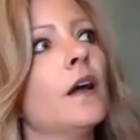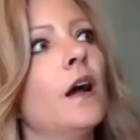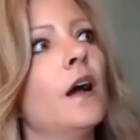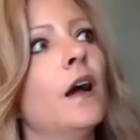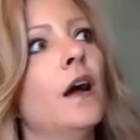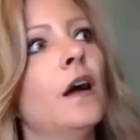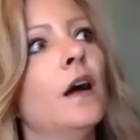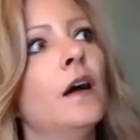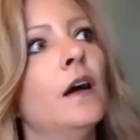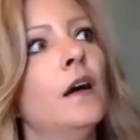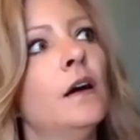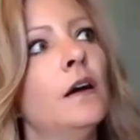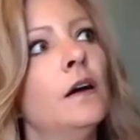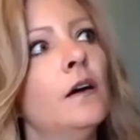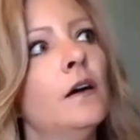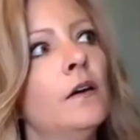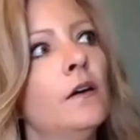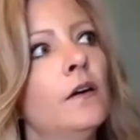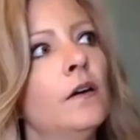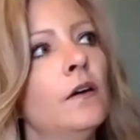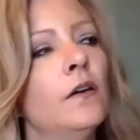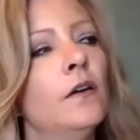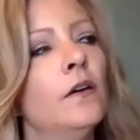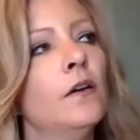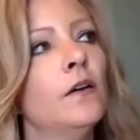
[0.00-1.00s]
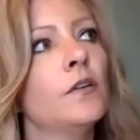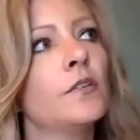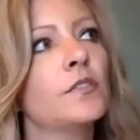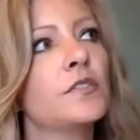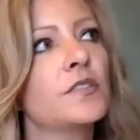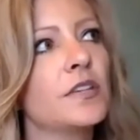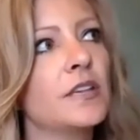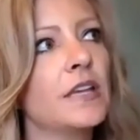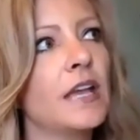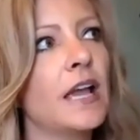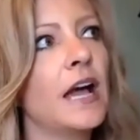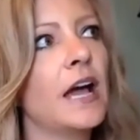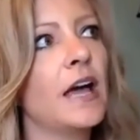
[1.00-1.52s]
Oh,
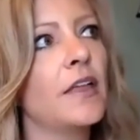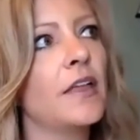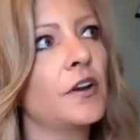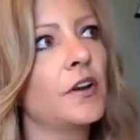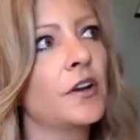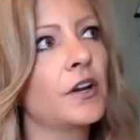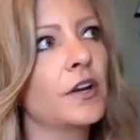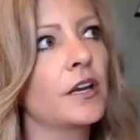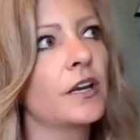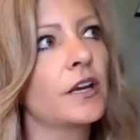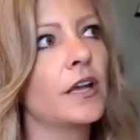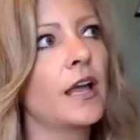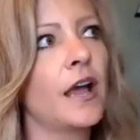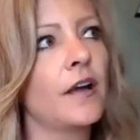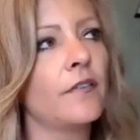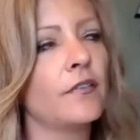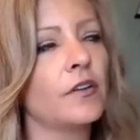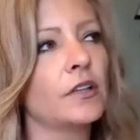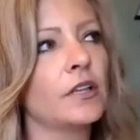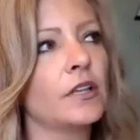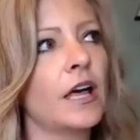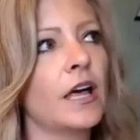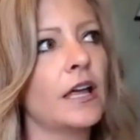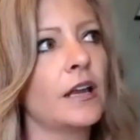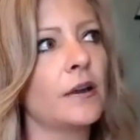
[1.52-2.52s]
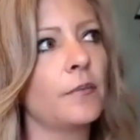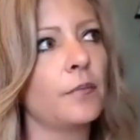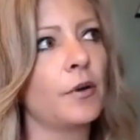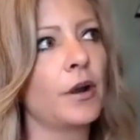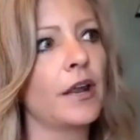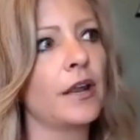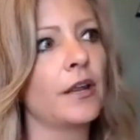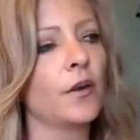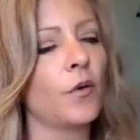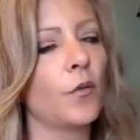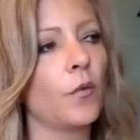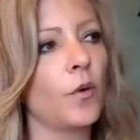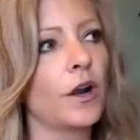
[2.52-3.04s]
so yeah, they're going to have a lot of
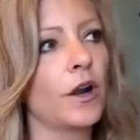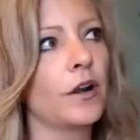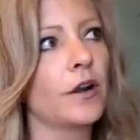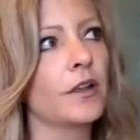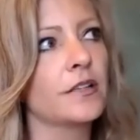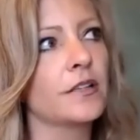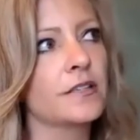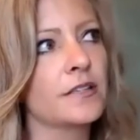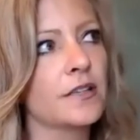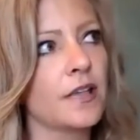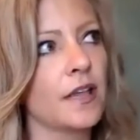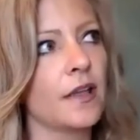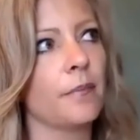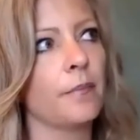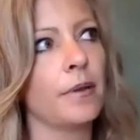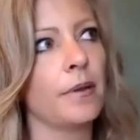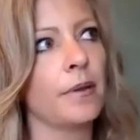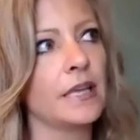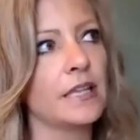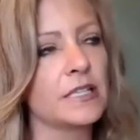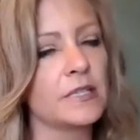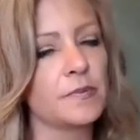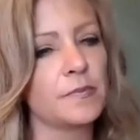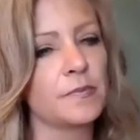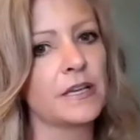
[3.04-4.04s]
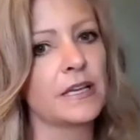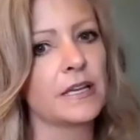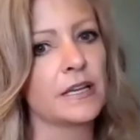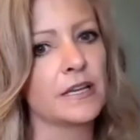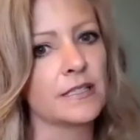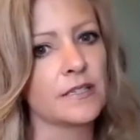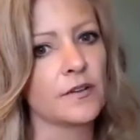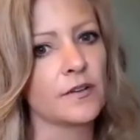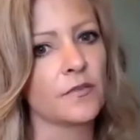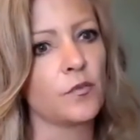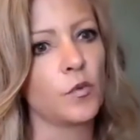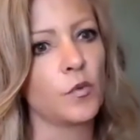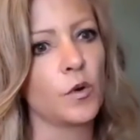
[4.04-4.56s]
brand awareness campaigns
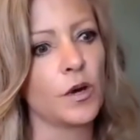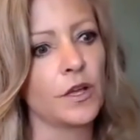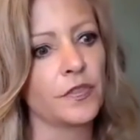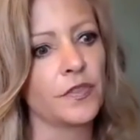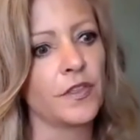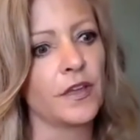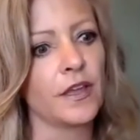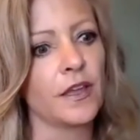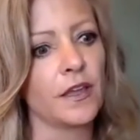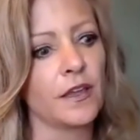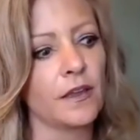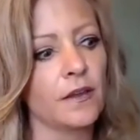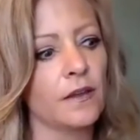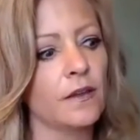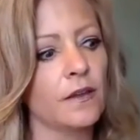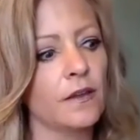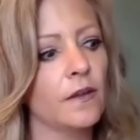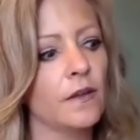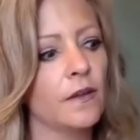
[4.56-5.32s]
because of what they